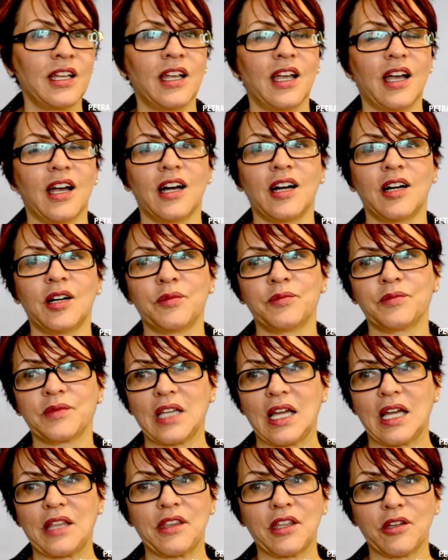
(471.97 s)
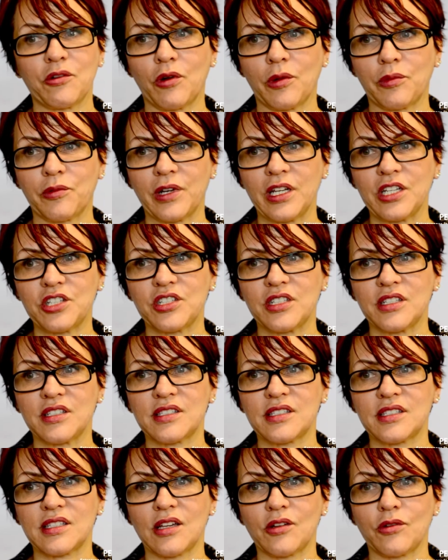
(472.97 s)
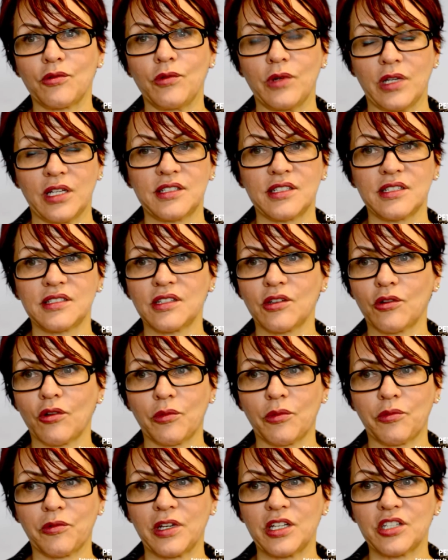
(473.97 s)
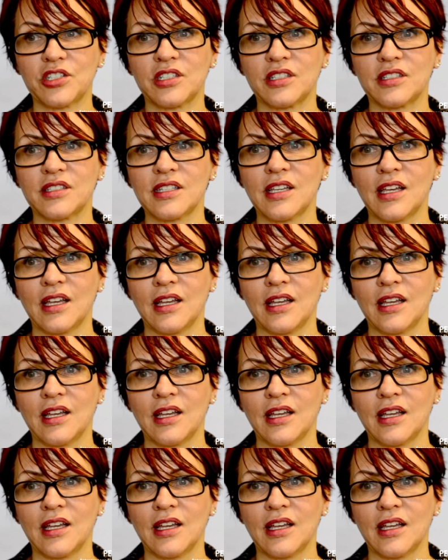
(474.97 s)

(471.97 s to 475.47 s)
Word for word: Um, I think corporations, who existing corporations,